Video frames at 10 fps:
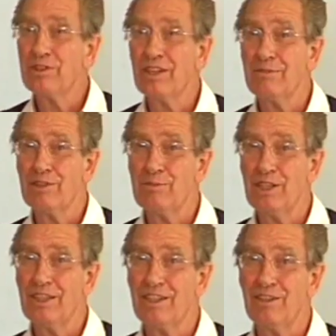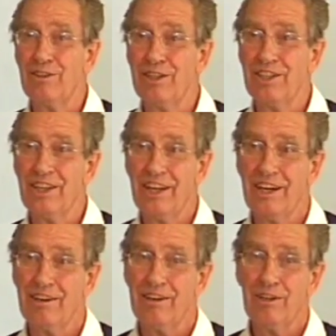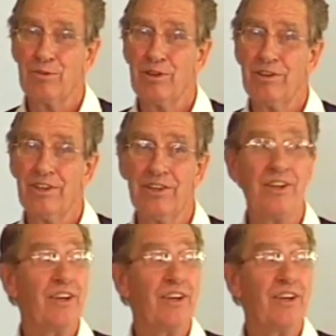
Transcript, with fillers: the Lord in the air and we're in here,